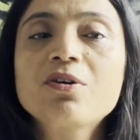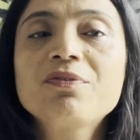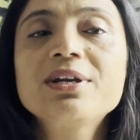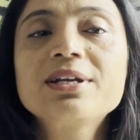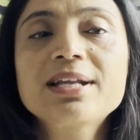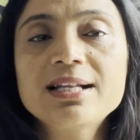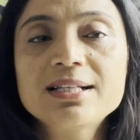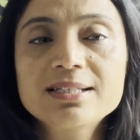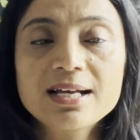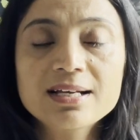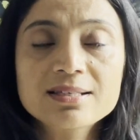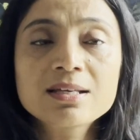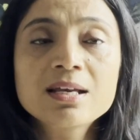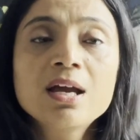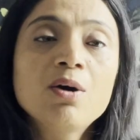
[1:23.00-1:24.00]
of it tells
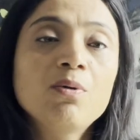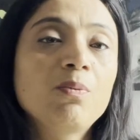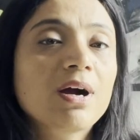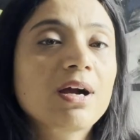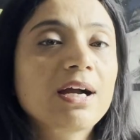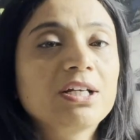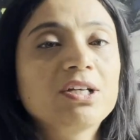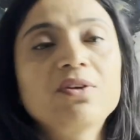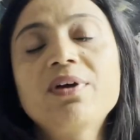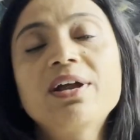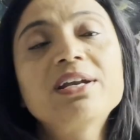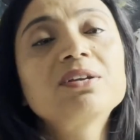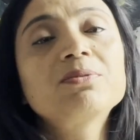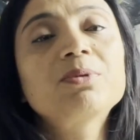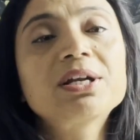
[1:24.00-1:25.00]
us what kind of
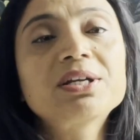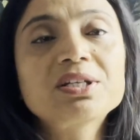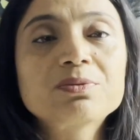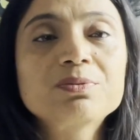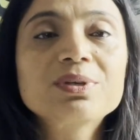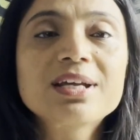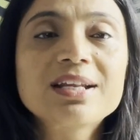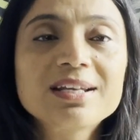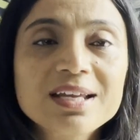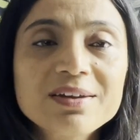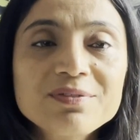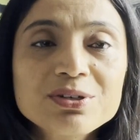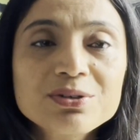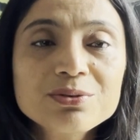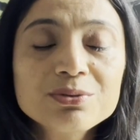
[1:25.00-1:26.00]
antibiotics we can
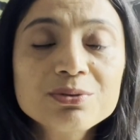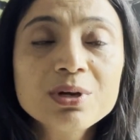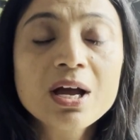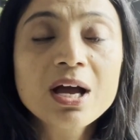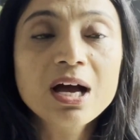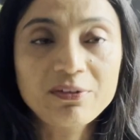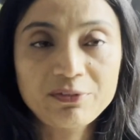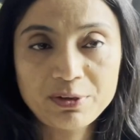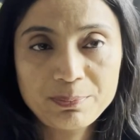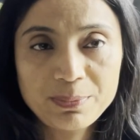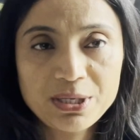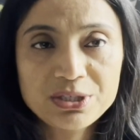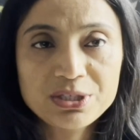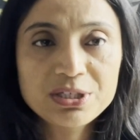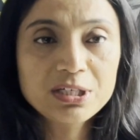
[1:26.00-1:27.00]
give to our
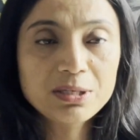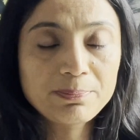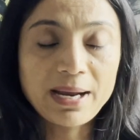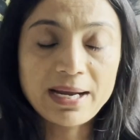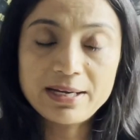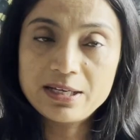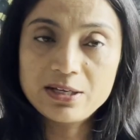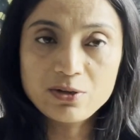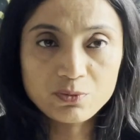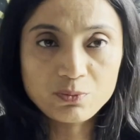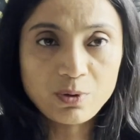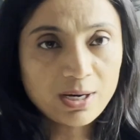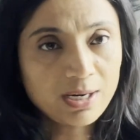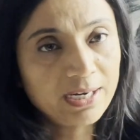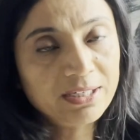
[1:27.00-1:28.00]
patient depending on
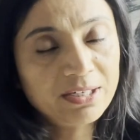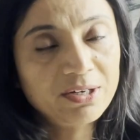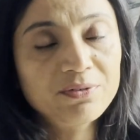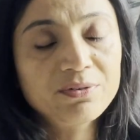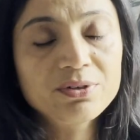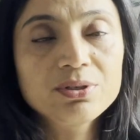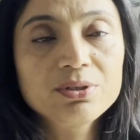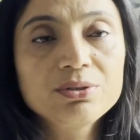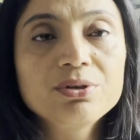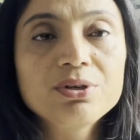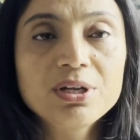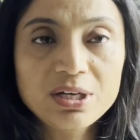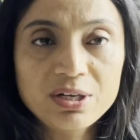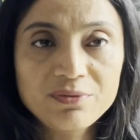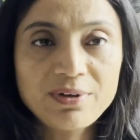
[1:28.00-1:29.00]
what kind of
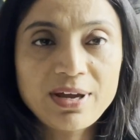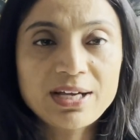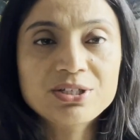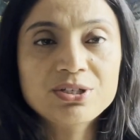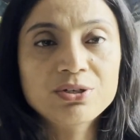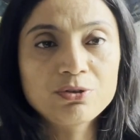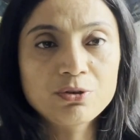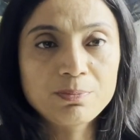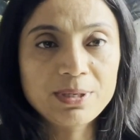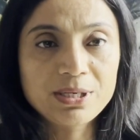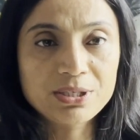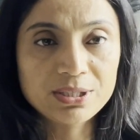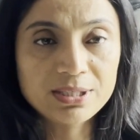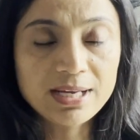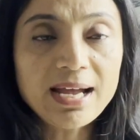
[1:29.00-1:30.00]
urinary infection your
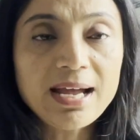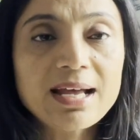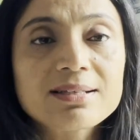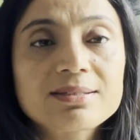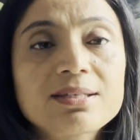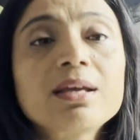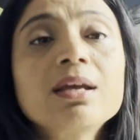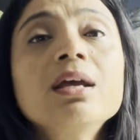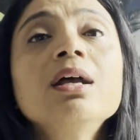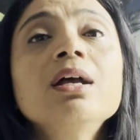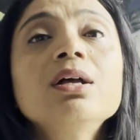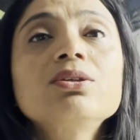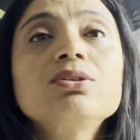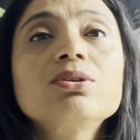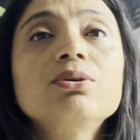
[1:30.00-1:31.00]
patient has.
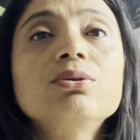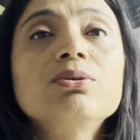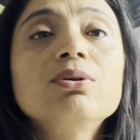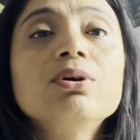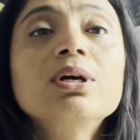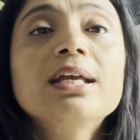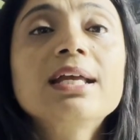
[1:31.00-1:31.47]
So